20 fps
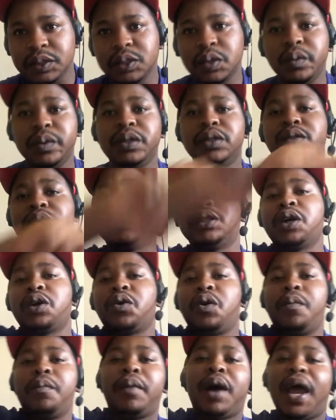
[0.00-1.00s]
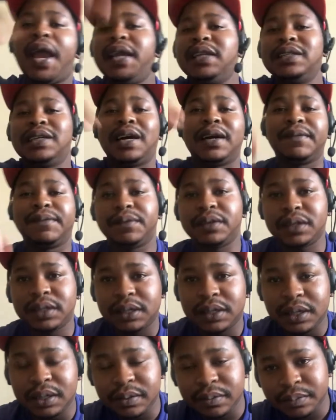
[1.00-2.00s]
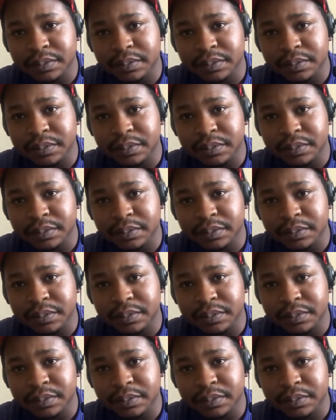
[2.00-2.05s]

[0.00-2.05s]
We need a combined Africa,